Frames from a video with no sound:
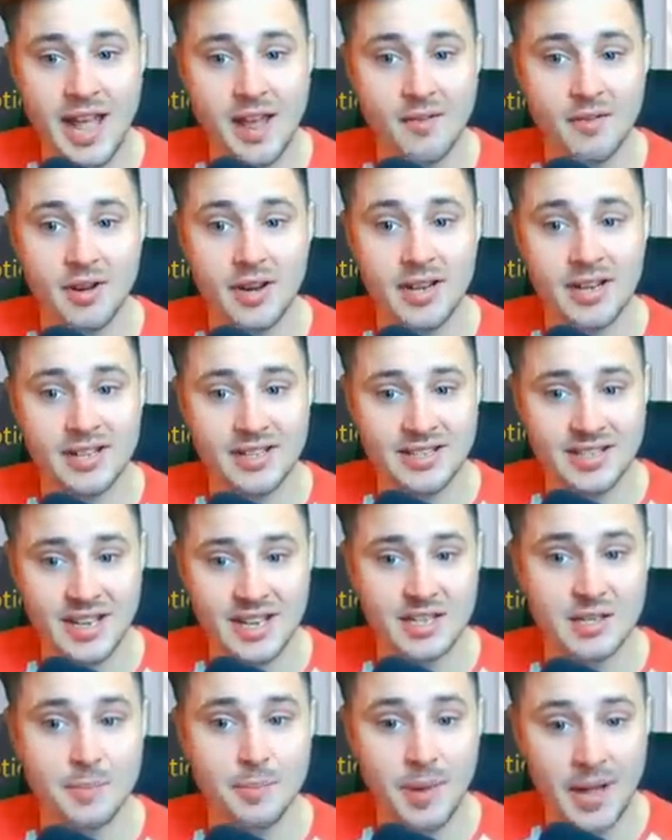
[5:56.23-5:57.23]
error in the
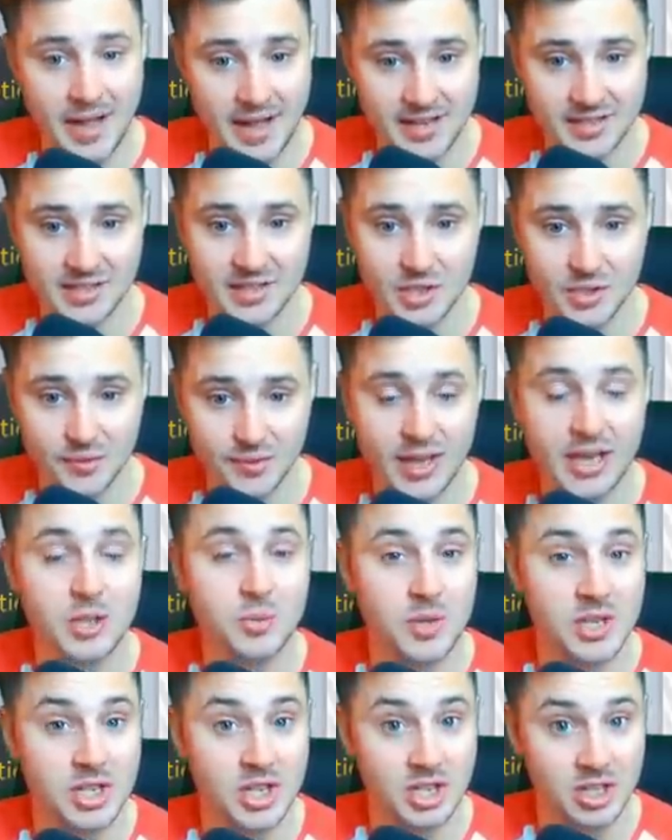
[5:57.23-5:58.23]
season pass
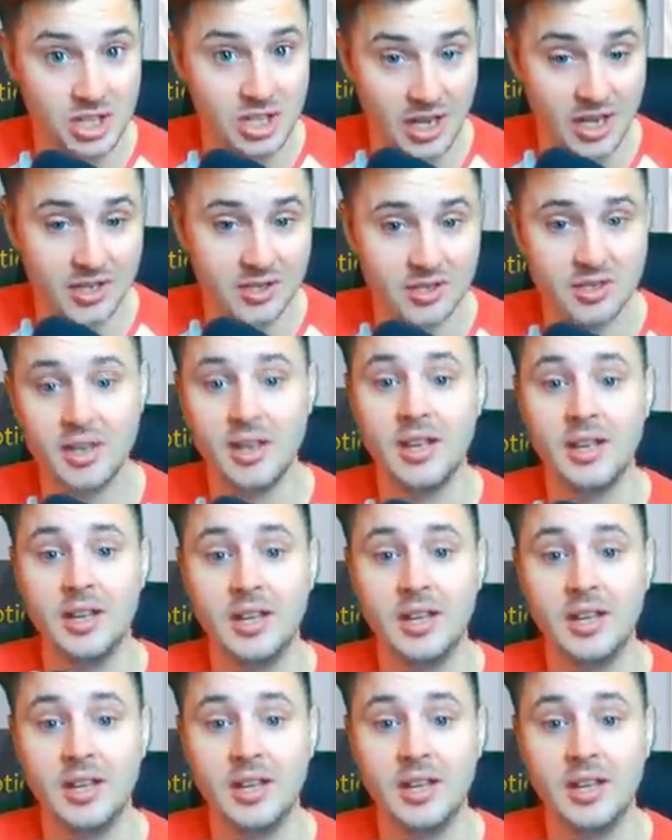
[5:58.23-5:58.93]
interface, which it does.